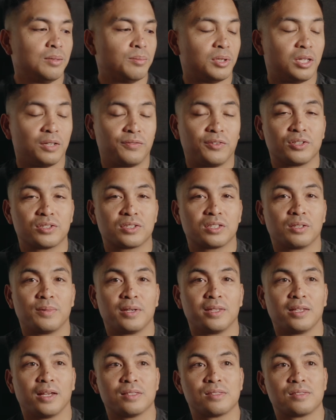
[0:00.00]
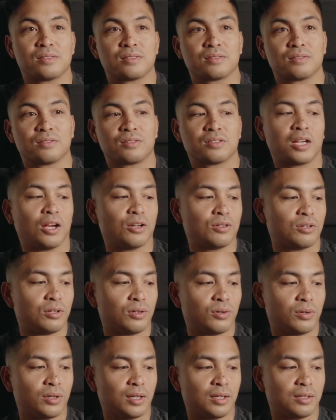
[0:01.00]
But if you're someone that's scared to
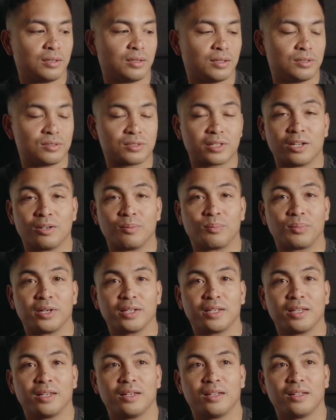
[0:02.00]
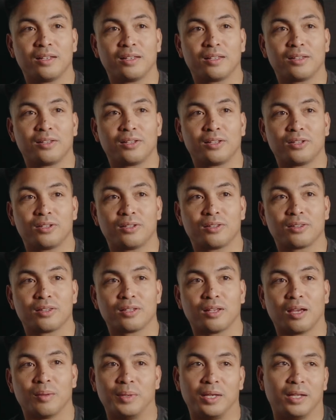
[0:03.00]
do it and scared to brick it,
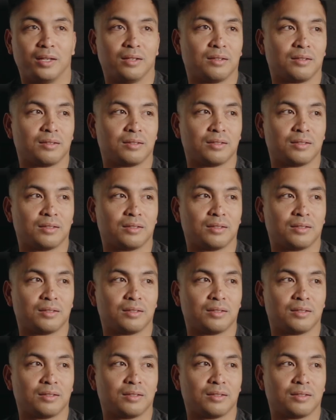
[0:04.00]
I mean,